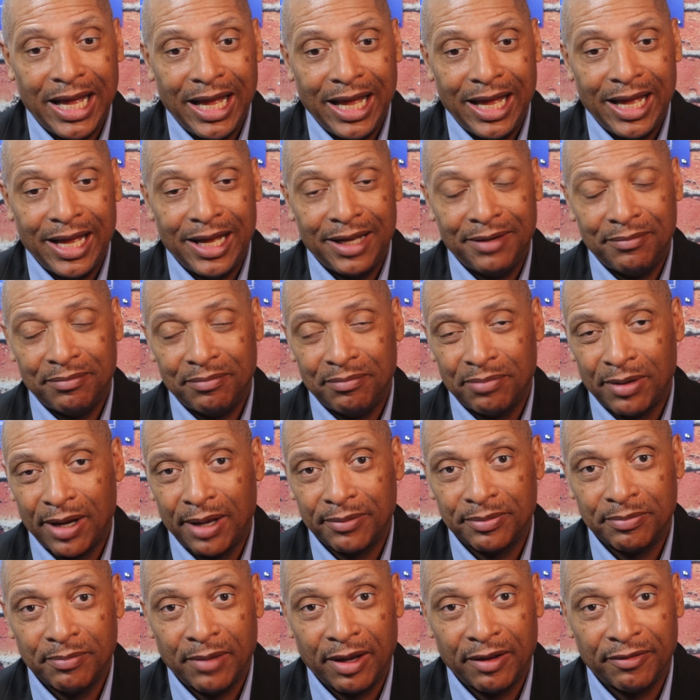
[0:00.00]
and
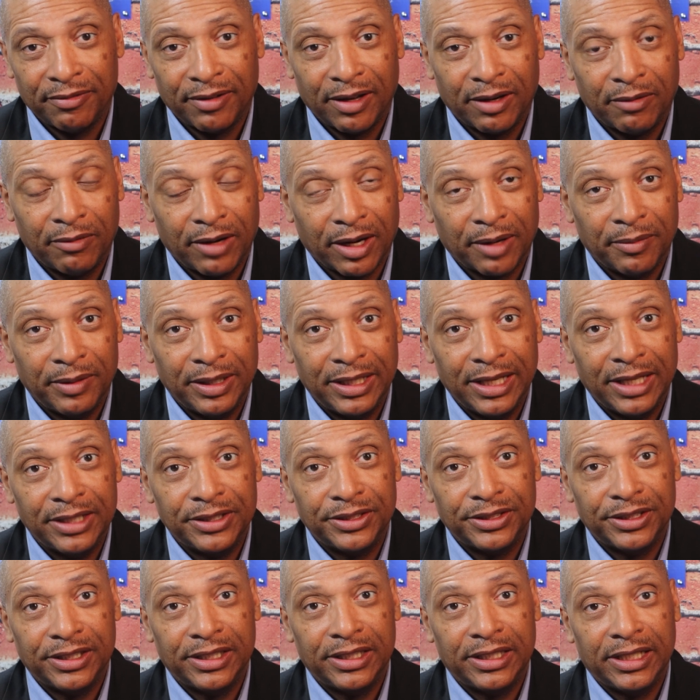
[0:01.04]
perhaps my final
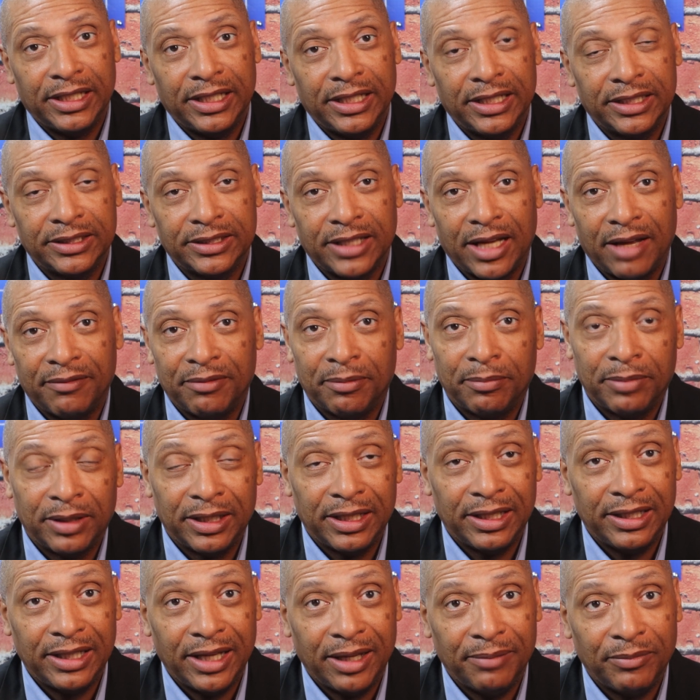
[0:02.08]
recommendation is I have a
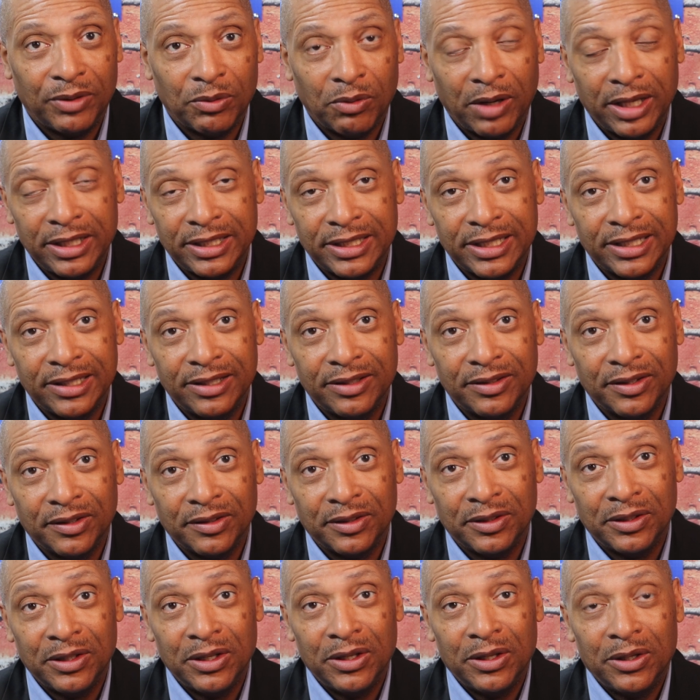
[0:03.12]
buddy named Dwight
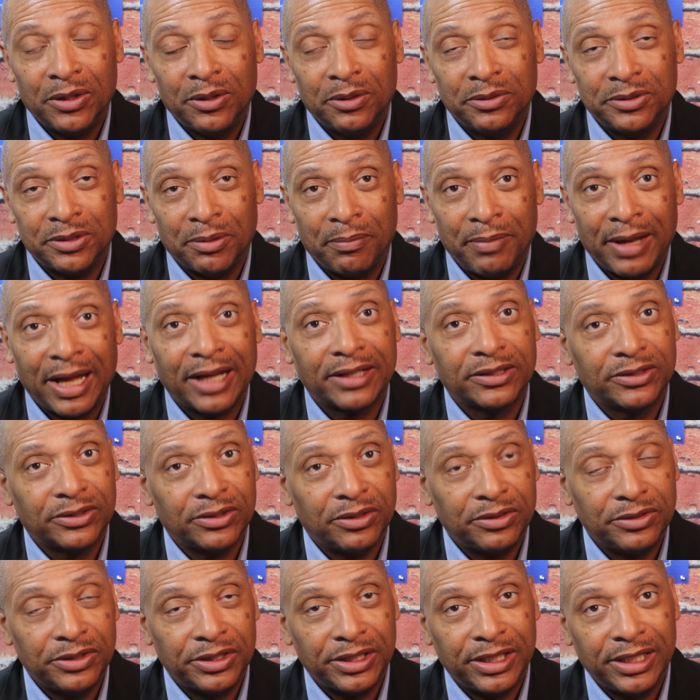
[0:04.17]
Tindall, who's a back
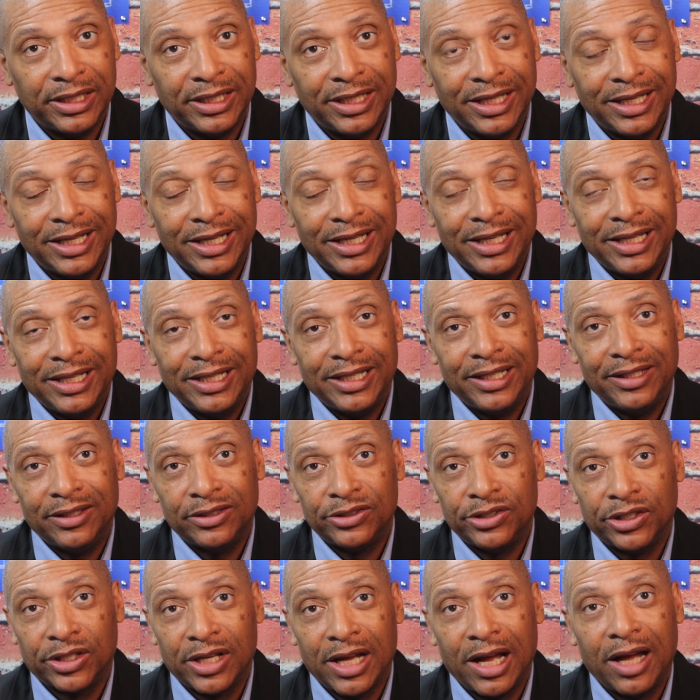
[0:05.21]
surgeon in the
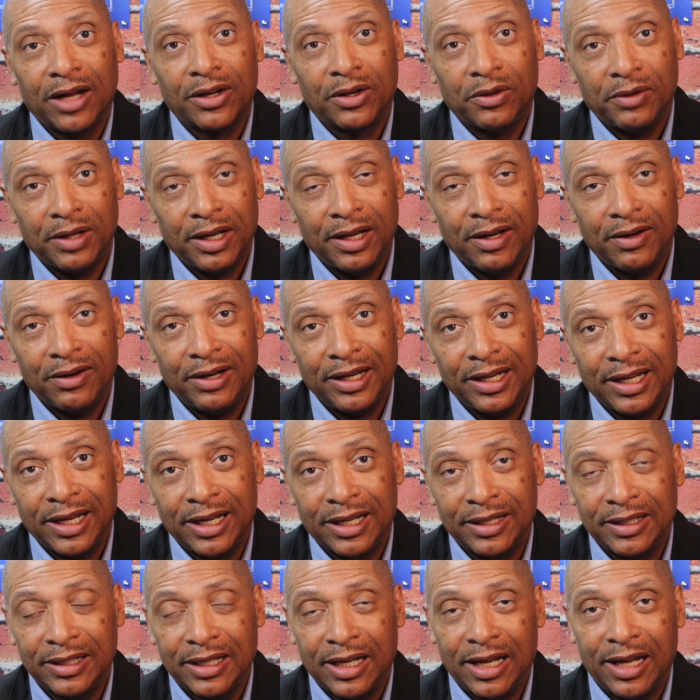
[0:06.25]
Chicago
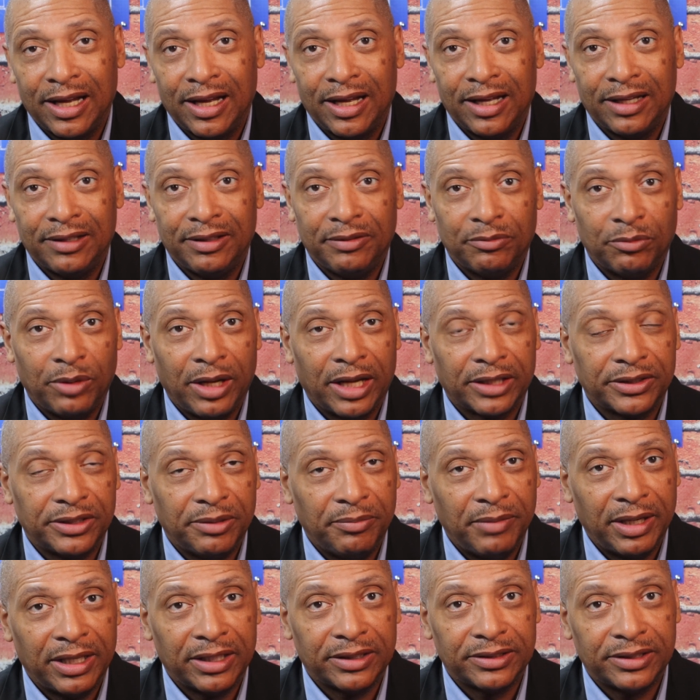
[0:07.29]
area. We
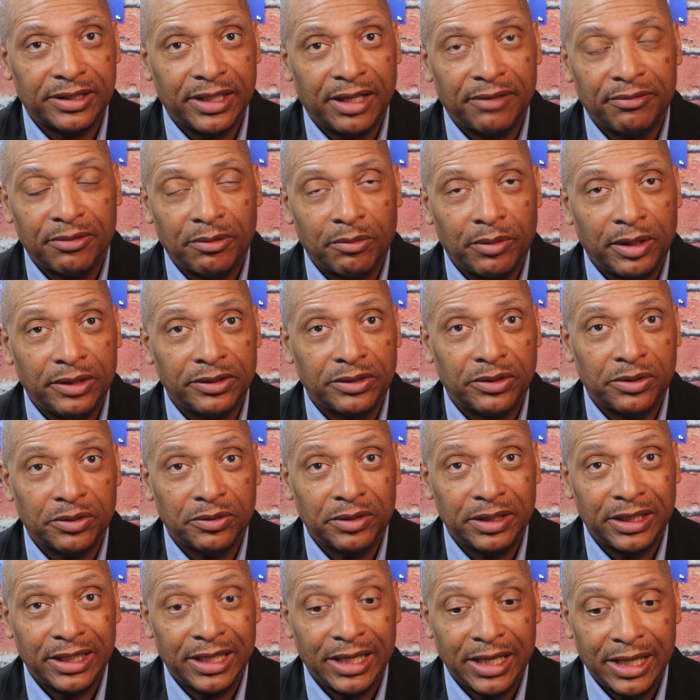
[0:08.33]
actually met at Stanford when he was
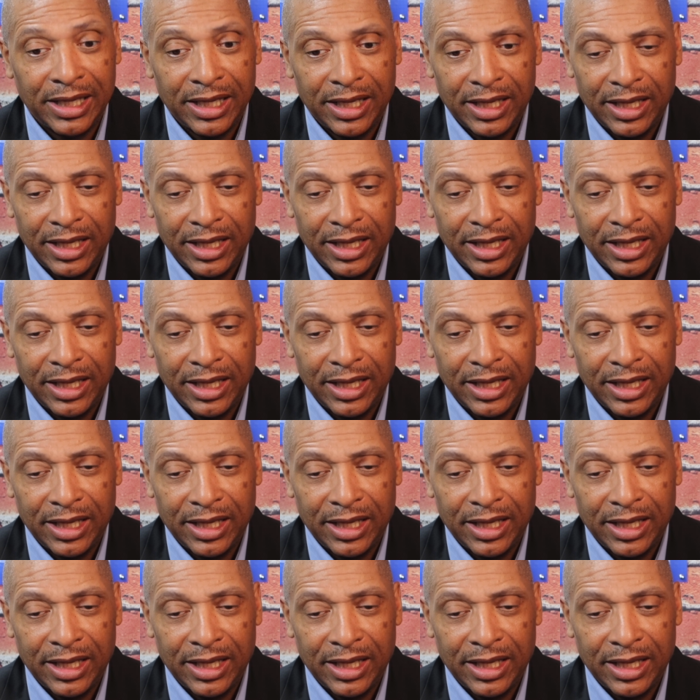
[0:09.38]
doing